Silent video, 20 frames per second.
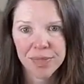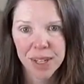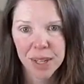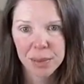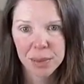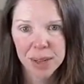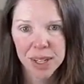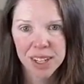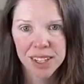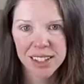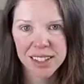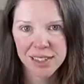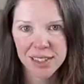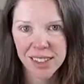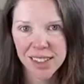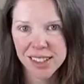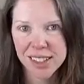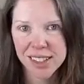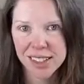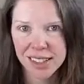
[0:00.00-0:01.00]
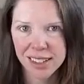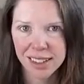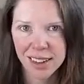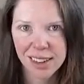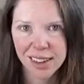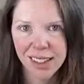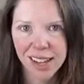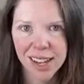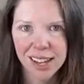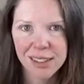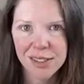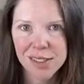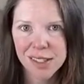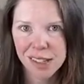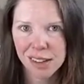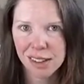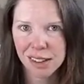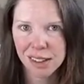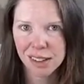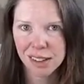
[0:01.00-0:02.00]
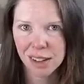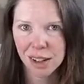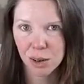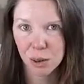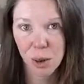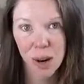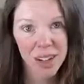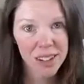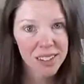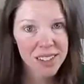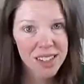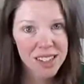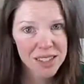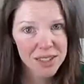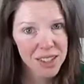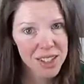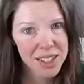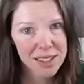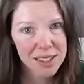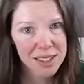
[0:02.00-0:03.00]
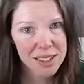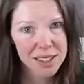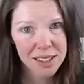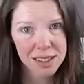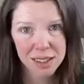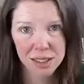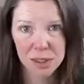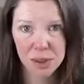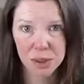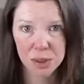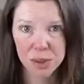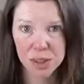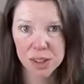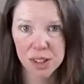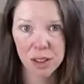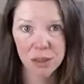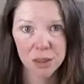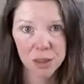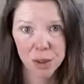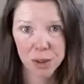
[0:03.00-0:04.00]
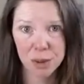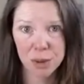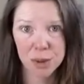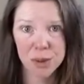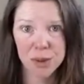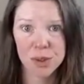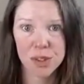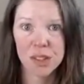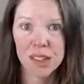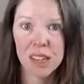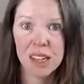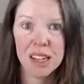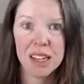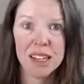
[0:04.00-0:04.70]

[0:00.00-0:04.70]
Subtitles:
emitting device in our lives are our wireless devices, so cell phones,